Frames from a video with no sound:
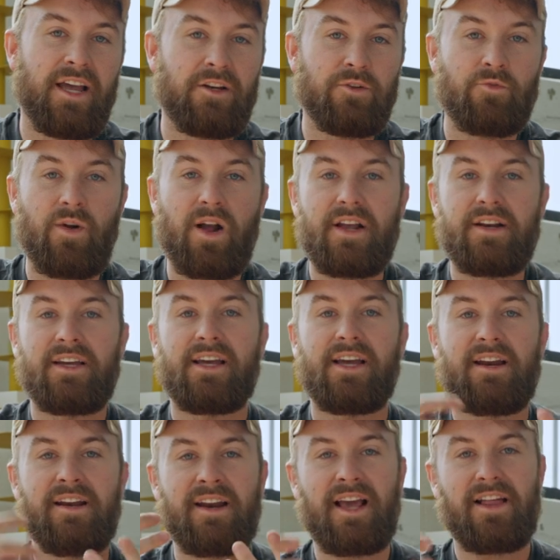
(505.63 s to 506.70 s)
and grinding
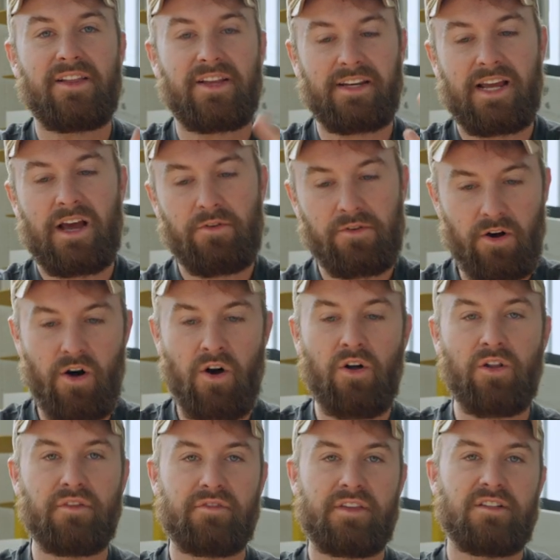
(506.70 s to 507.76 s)
and nailing down all of